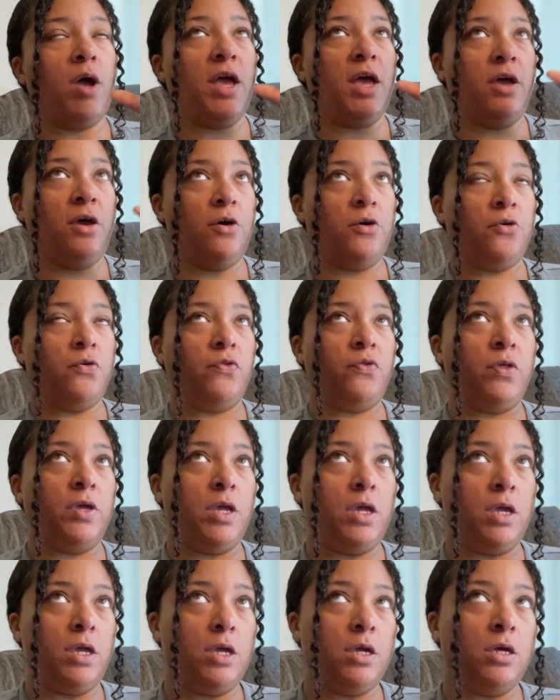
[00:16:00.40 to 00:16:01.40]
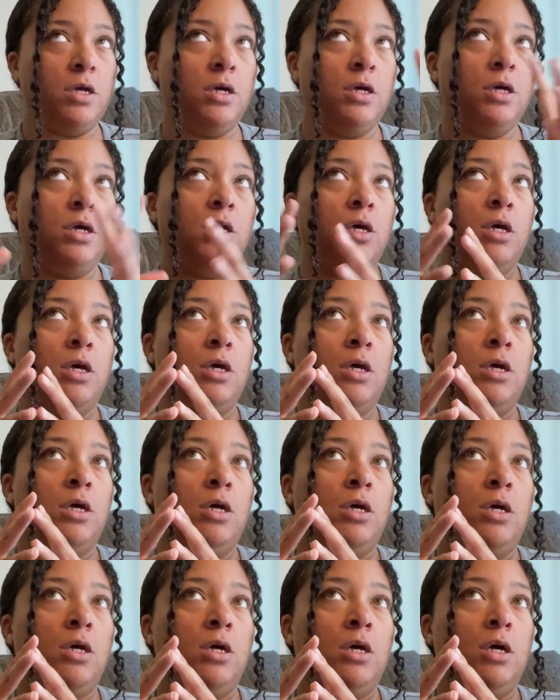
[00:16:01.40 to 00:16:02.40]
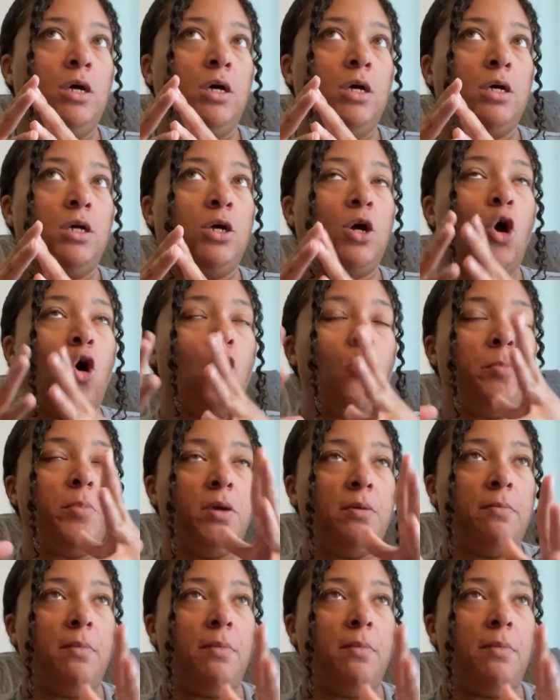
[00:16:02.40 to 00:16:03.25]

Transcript: healthy coping